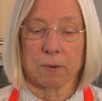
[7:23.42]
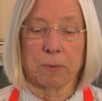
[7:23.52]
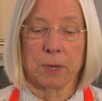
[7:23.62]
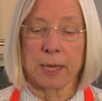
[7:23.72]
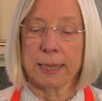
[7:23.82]

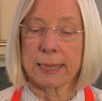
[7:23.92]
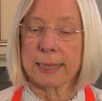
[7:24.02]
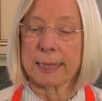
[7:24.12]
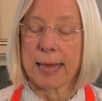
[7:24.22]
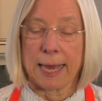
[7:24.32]
We
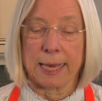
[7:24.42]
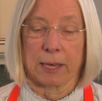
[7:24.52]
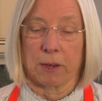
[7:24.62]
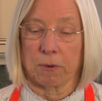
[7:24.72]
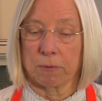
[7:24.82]

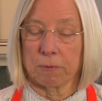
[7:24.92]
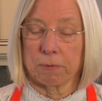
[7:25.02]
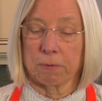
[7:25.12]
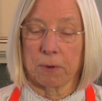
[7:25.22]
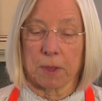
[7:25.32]
thank you
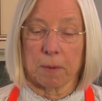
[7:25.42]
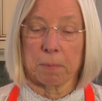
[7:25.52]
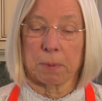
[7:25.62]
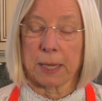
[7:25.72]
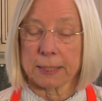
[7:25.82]
for the
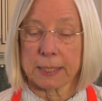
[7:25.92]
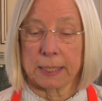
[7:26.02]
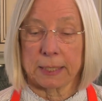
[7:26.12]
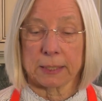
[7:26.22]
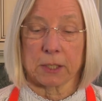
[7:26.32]

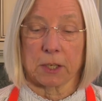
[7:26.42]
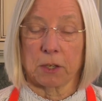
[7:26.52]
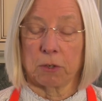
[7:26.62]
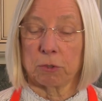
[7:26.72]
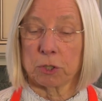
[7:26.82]
blessings
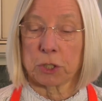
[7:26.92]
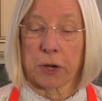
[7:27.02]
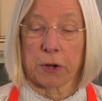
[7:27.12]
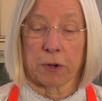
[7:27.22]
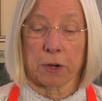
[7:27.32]
you
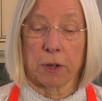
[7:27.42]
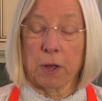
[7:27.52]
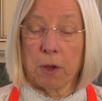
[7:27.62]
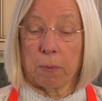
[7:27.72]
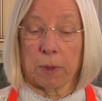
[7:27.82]
shared
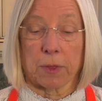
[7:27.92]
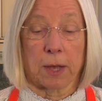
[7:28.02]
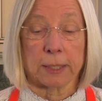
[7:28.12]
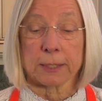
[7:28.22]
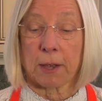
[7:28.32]
with
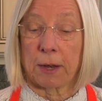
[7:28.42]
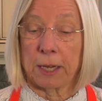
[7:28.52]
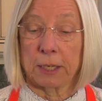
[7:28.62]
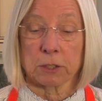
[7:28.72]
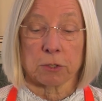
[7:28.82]
us on
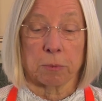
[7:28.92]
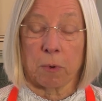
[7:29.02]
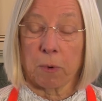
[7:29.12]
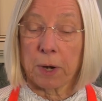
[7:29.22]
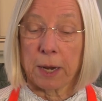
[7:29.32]
Easter
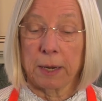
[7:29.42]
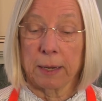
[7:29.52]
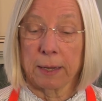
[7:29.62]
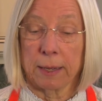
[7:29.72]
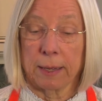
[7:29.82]
morning
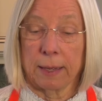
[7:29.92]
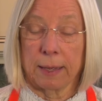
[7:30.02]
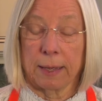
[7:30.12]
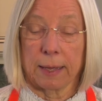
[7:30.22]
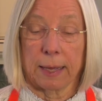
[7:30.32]

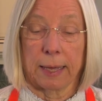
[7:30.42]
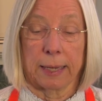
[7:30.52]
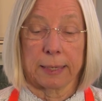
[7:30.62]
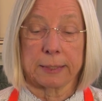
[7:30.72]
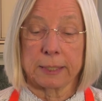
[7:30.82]

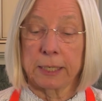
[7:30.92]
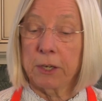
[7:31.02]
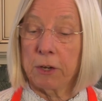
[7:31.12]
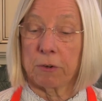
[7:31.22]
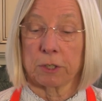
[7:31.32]
and
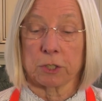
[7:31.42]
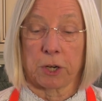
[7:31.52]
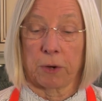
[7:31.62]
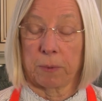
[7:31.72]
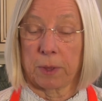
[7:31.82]
continue to
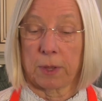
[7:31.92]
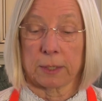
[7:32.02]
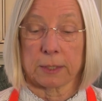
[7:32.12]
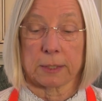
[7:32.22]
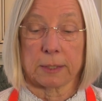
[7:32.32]
share with
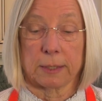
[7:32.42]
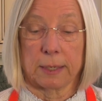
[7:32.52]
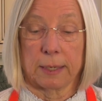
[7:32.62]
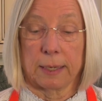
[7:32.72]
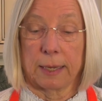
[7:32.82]
us
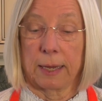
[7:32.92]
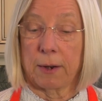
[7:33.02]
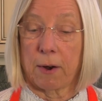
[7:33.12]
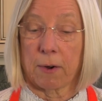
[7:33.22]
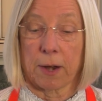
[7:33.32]

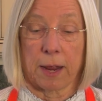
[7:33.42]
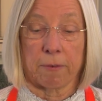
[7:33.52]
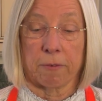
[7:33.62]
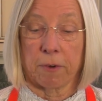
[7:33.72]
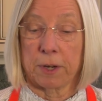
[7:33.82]
in our
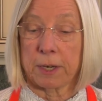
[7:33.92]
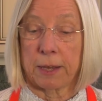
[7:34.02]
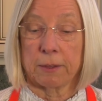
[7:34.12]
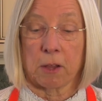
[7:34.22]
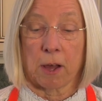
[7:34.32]

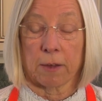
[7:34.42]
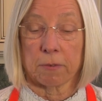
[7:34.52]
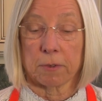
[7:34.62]
everyday life.